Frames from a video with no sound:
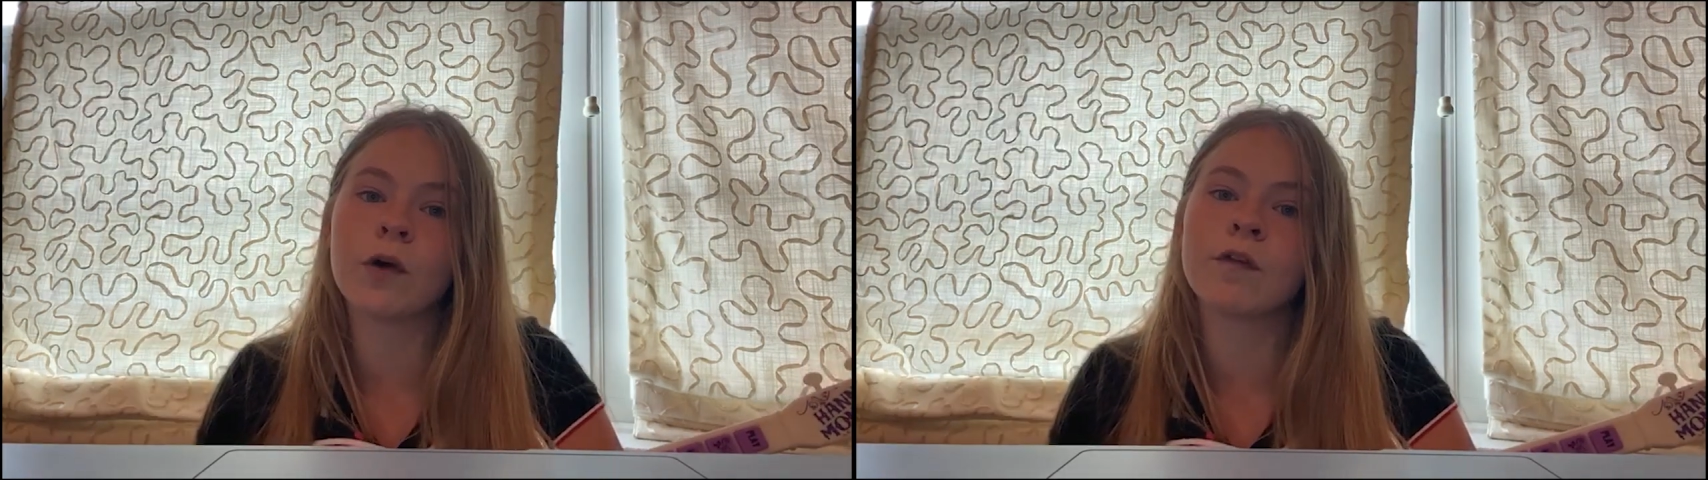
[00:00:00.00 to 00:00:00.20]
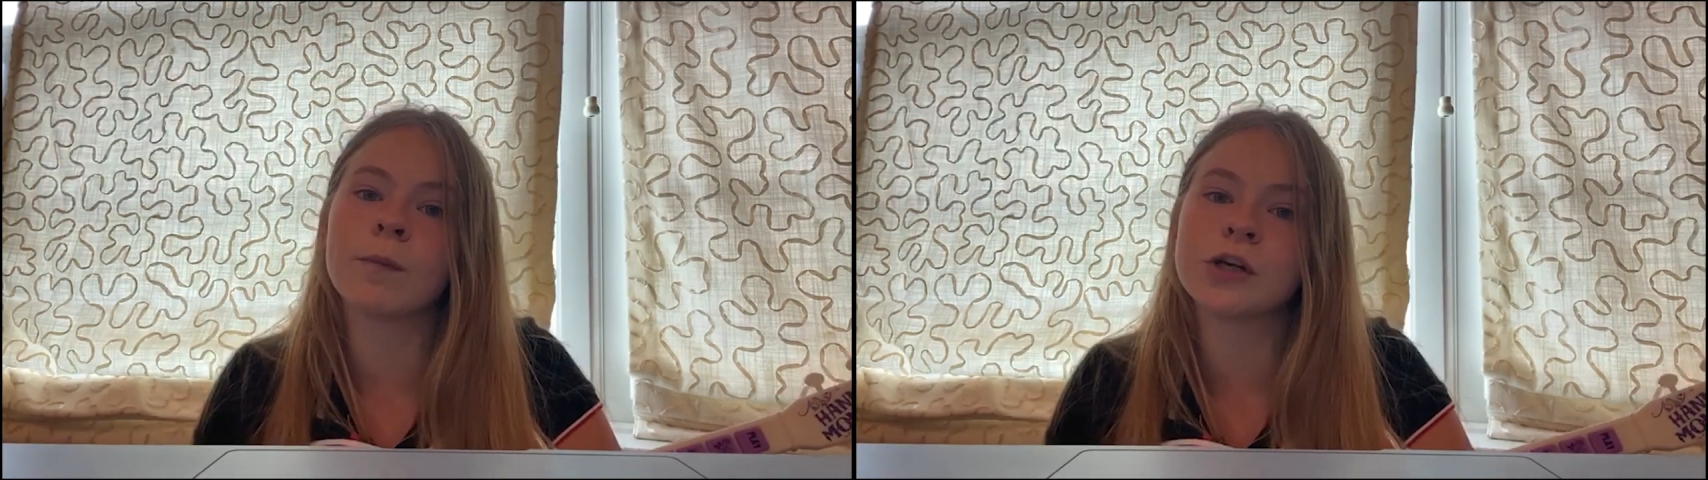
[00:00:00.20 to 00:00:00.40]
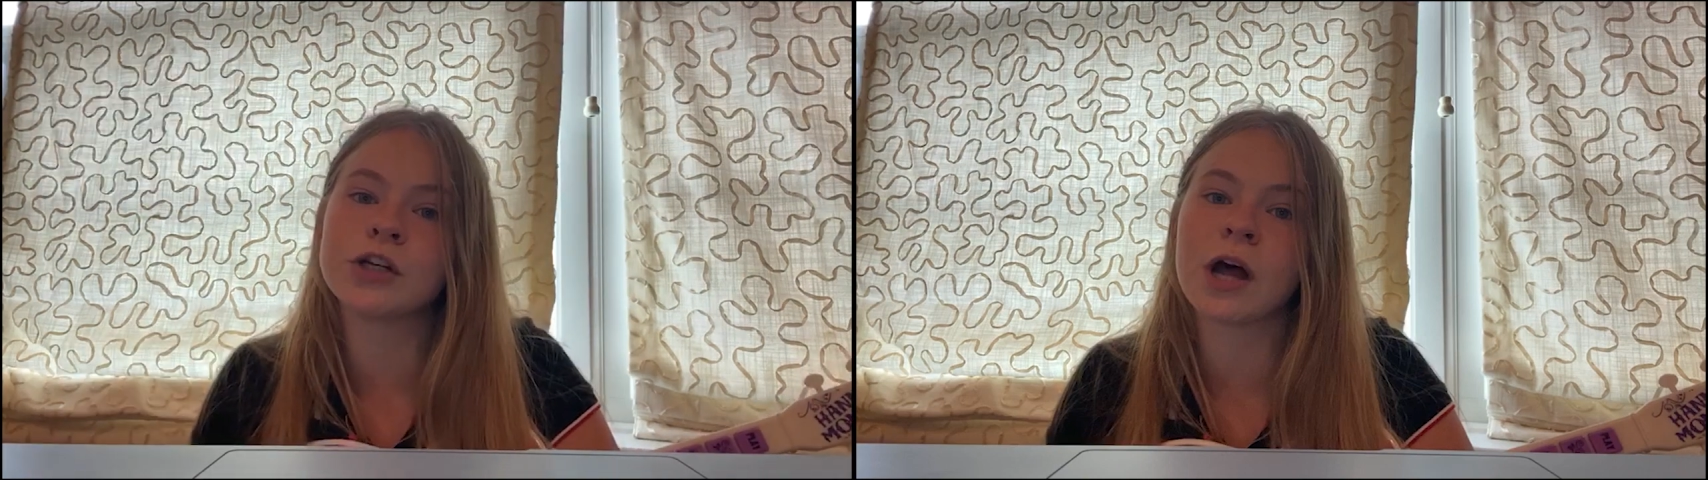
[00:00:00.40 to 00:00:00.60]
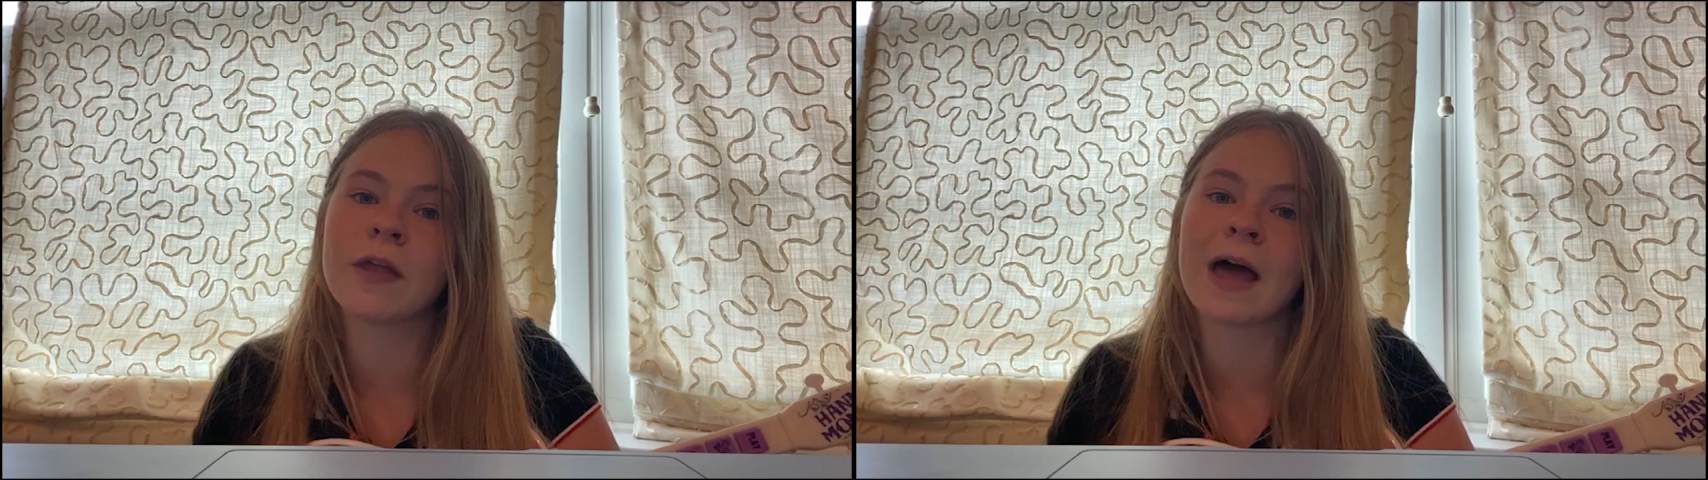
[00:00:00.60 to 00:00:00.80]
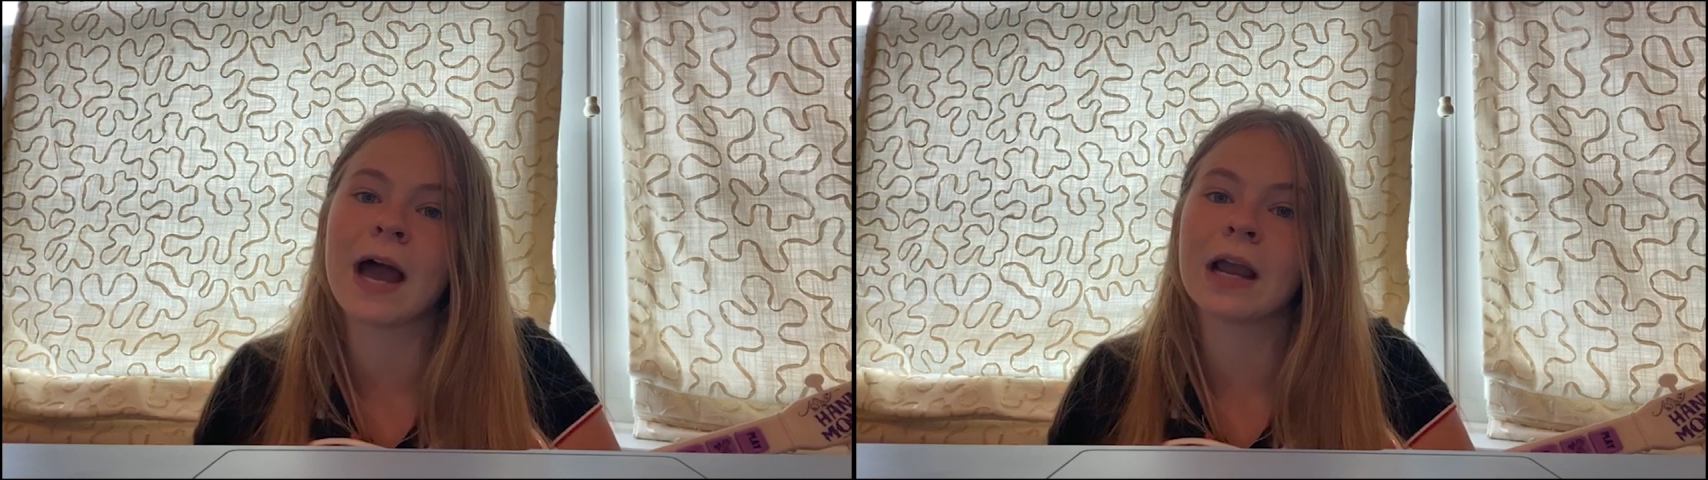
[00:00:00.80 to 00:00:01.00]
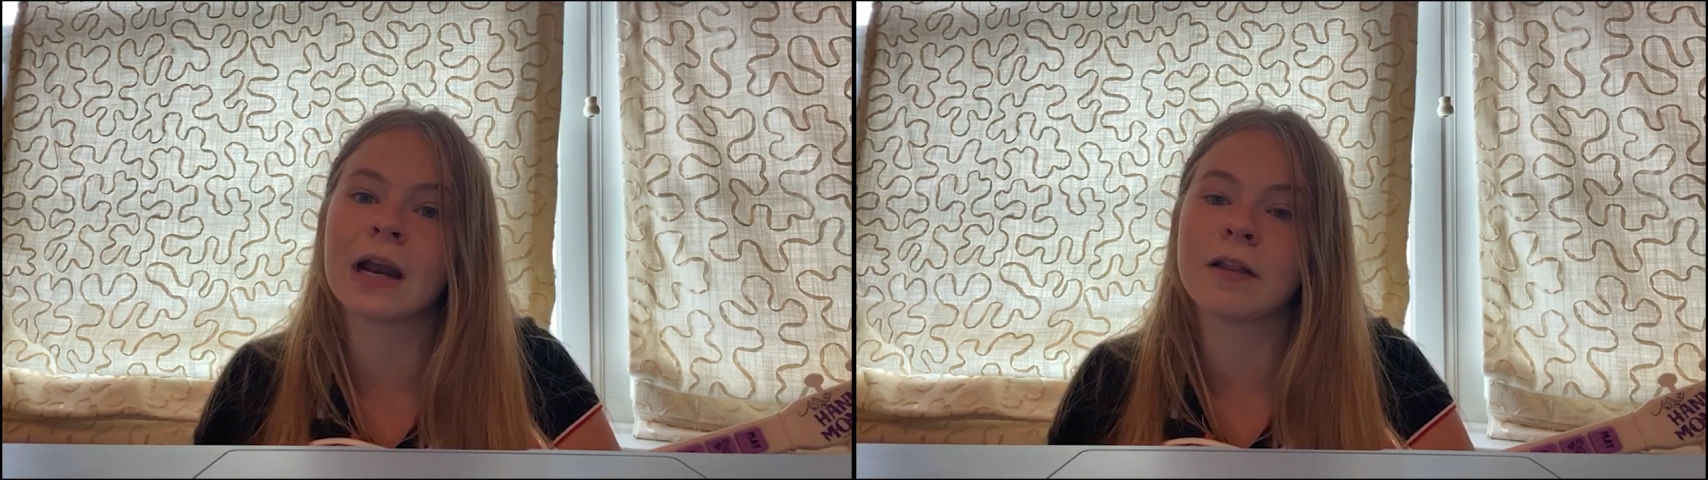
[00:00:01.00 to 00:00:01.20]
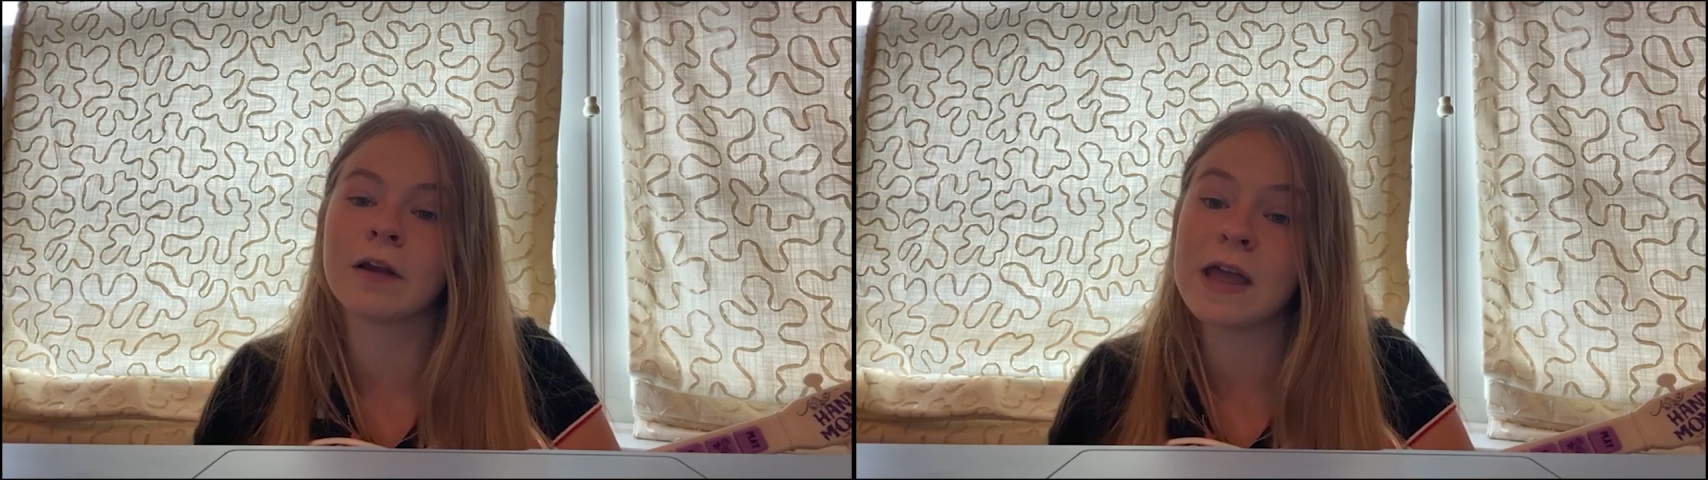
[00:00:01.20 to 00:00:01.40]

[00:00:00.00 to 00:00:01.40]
information on that in,